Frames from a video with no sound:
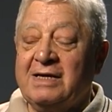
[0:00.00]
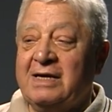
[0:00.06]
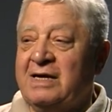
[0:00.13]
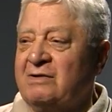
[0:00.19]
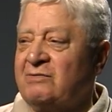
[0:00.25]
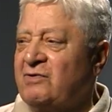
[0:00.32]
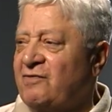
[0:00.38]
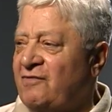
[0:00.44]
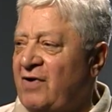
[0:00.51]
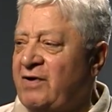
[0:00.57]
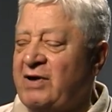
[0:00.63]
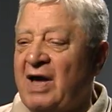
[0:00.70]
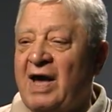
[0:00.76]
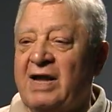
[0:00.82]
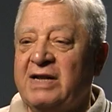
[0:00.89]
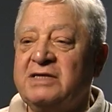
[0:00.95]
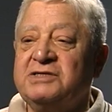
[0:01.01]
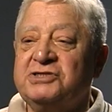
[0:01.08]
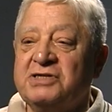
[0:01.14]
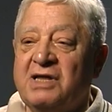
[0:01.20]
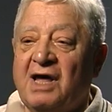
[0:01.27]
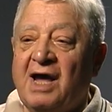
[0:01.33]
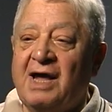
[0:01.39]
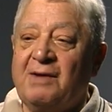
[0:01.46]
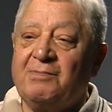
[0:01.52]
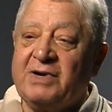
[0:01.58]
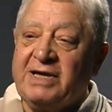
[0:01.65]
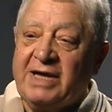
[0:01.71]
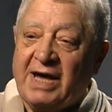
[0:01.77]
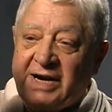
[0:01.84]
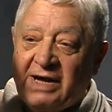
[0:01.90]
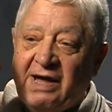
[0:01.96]
and it was very hot in July, but he
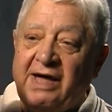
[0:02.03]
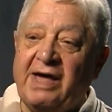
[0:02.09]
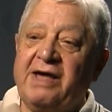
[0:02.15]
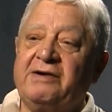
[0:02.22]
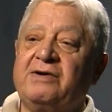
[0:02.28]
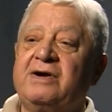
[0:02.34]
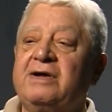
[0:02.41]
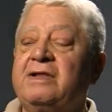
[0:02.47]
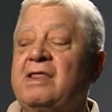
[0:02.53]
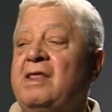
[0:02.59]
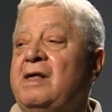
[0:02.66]
had a hat on,